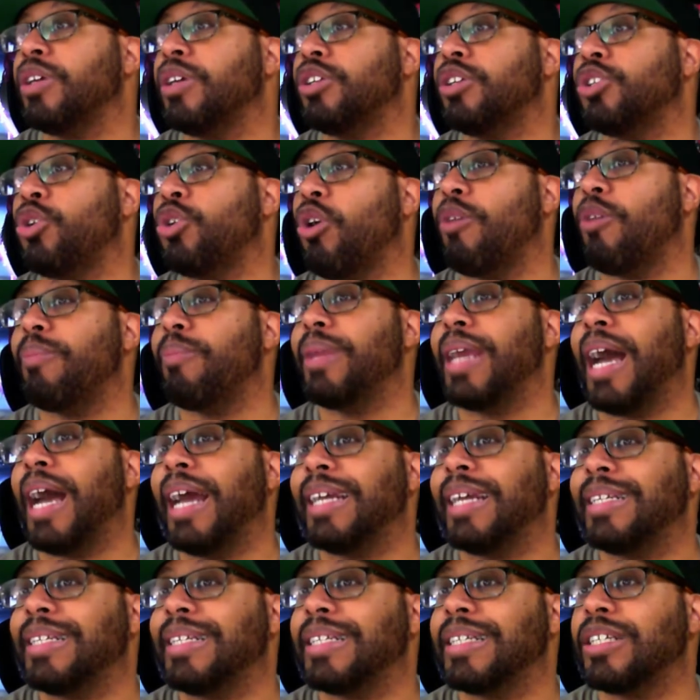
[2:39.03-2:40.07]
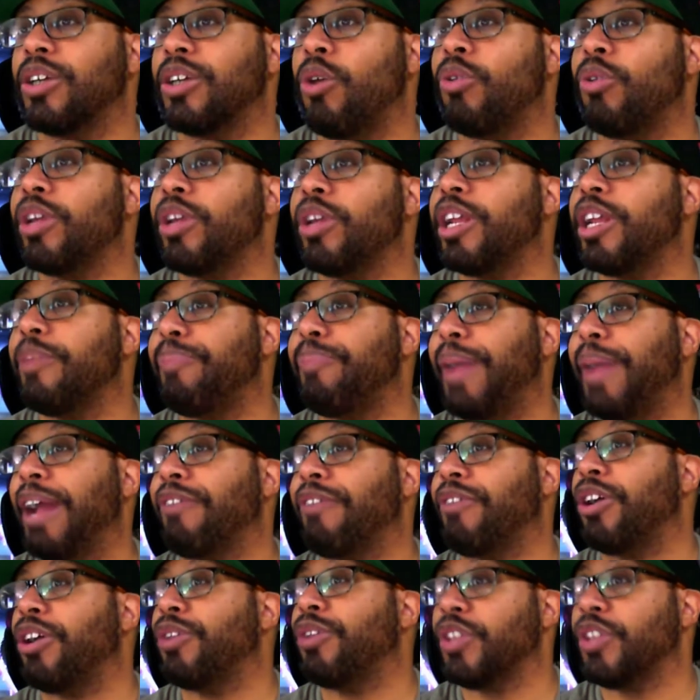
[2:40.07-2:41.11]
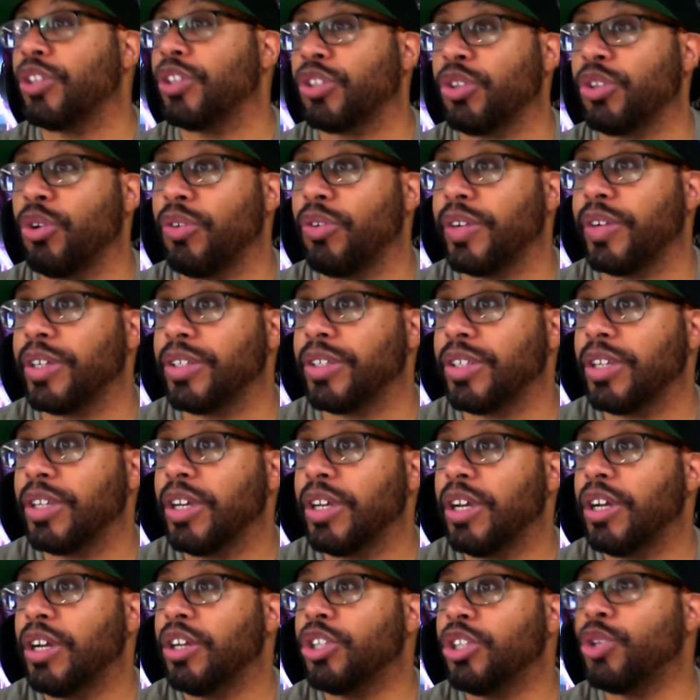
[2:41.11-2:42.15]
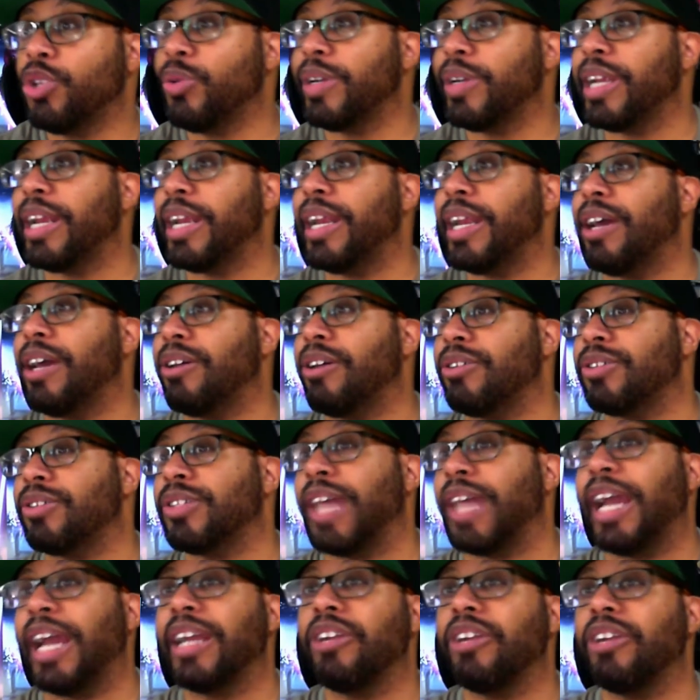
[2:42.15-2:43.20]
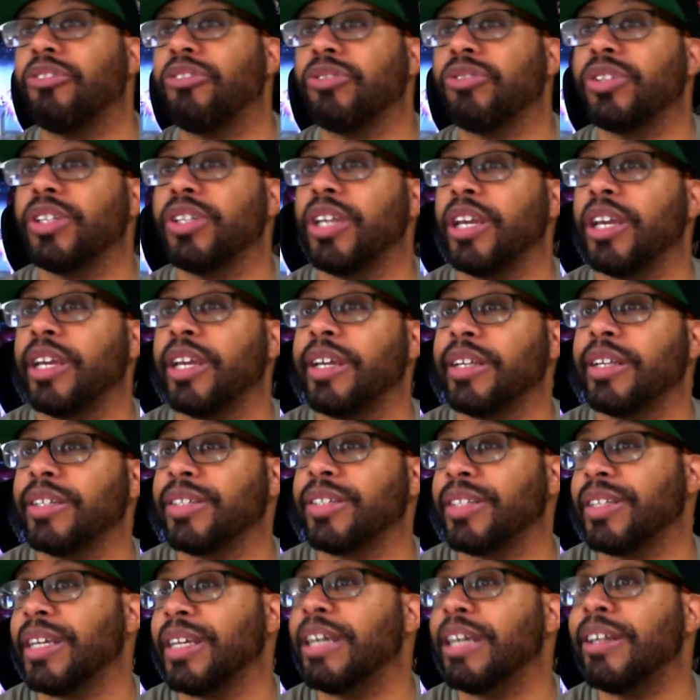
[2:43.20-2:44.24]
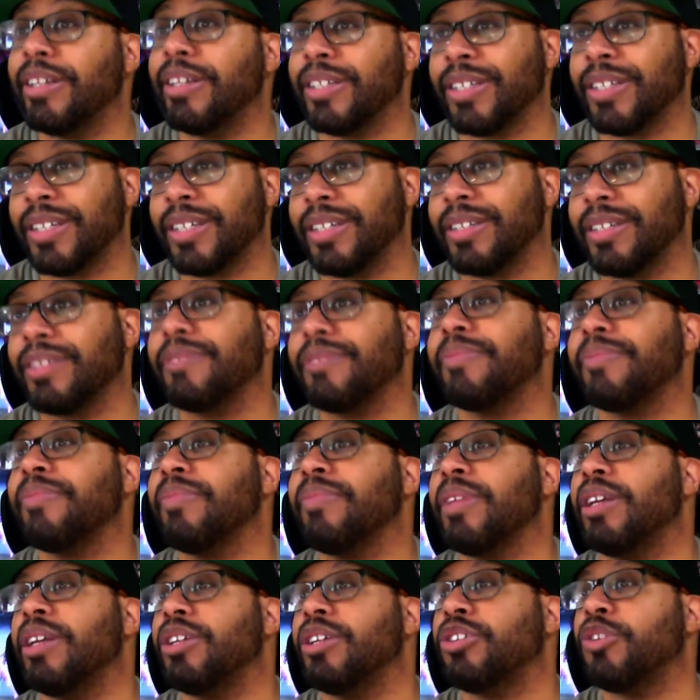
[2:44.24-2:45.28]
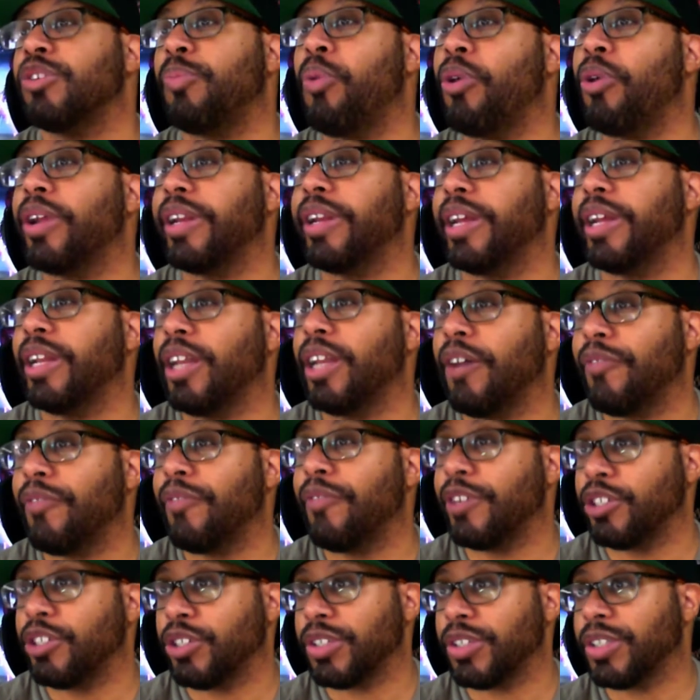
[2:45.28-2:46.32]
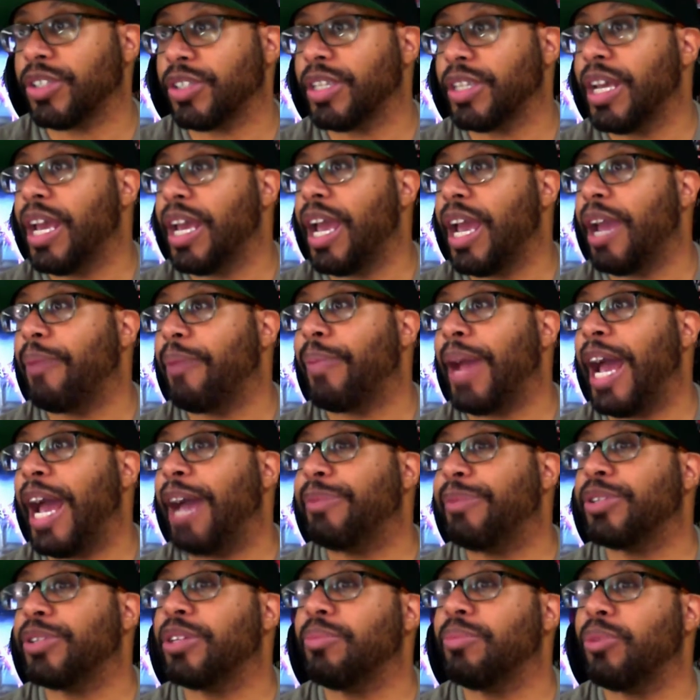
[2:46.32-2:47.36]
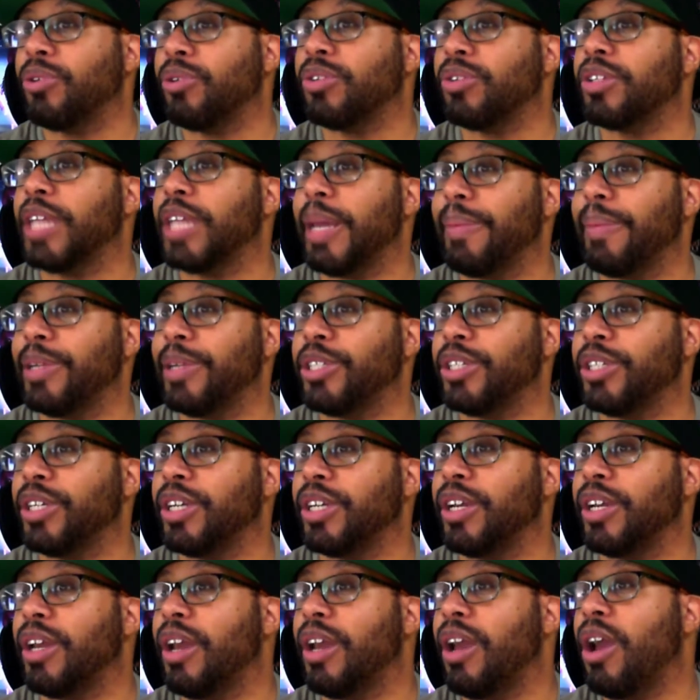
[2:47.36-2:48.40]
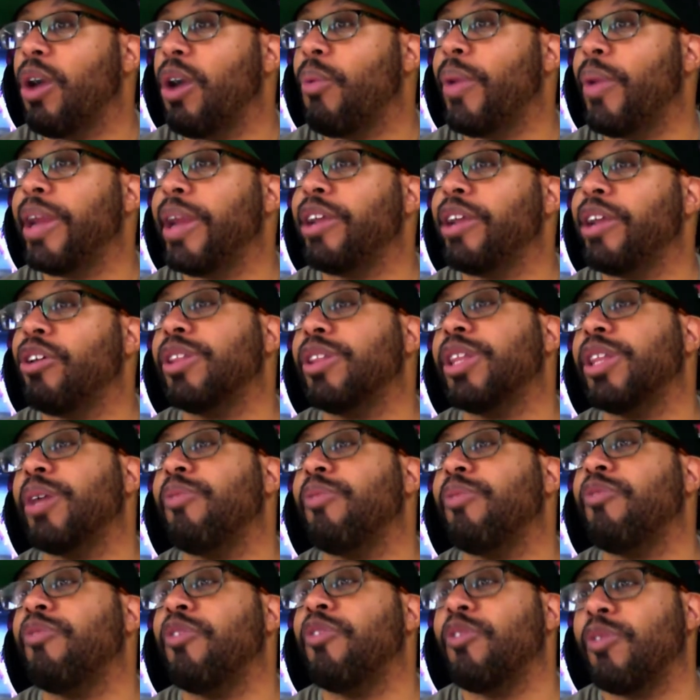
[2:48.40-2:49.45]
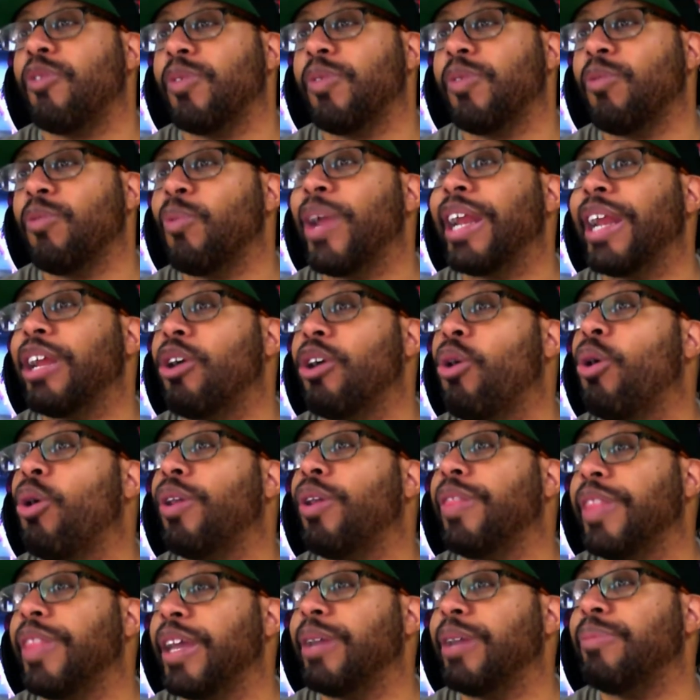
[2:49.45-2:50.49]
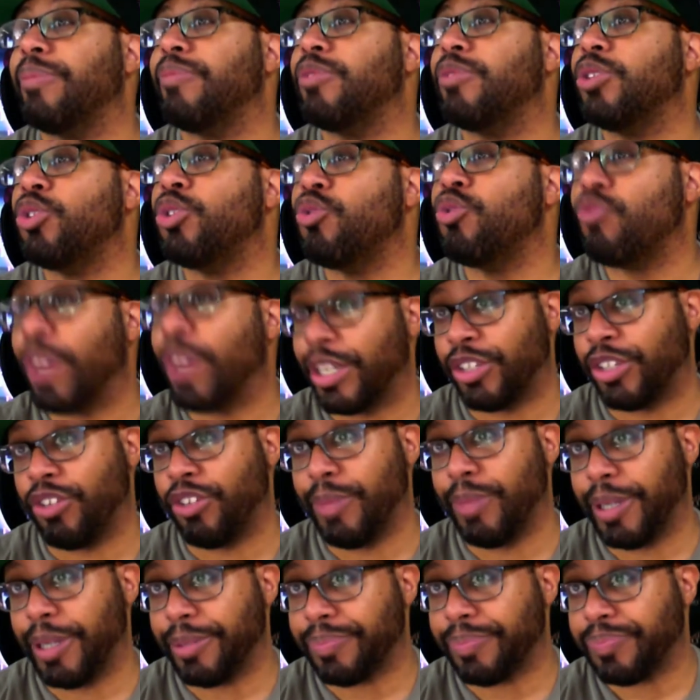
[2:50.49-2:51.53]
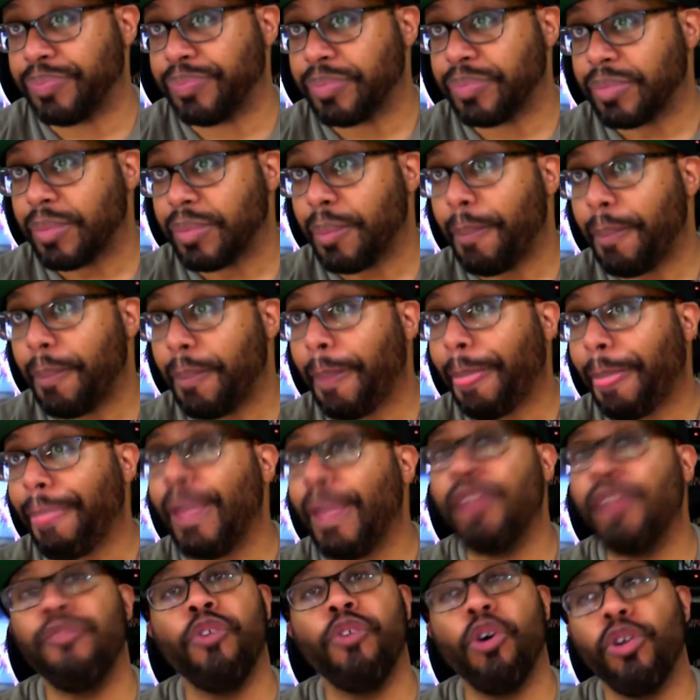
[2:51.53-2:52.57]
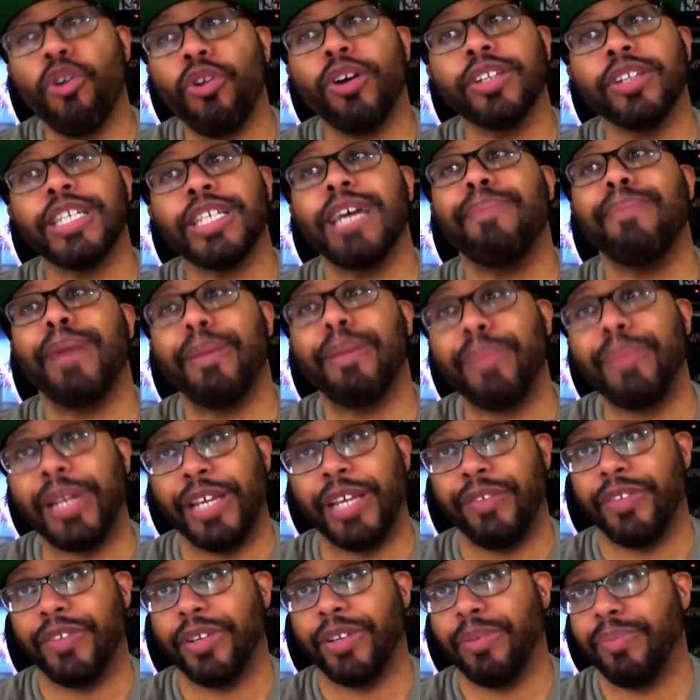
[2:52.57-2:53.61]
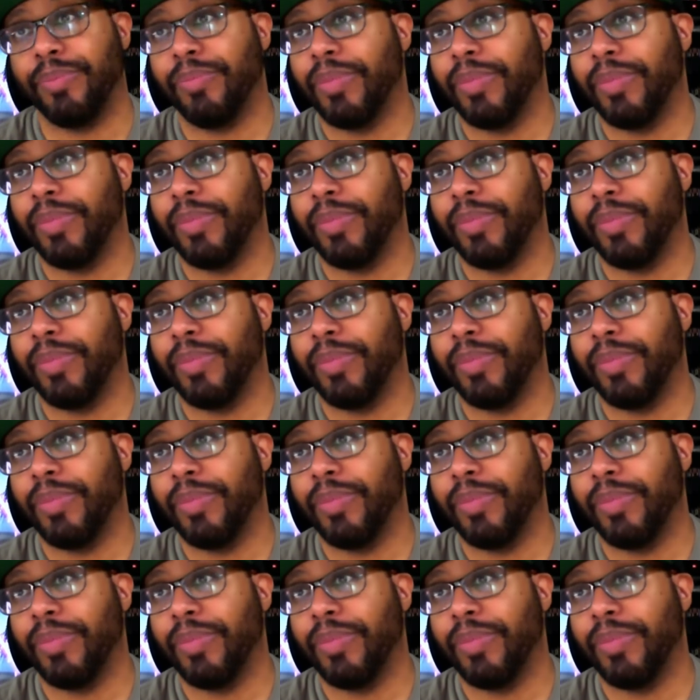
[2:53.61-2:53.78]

taught me I existed only in the background of their stories, doing their nails, diagnosing their illnesses, illnesses supporting their love interests, and perhaps the most damaging, waiting on them for waiting on them to rescue me. And for a long time I believed them.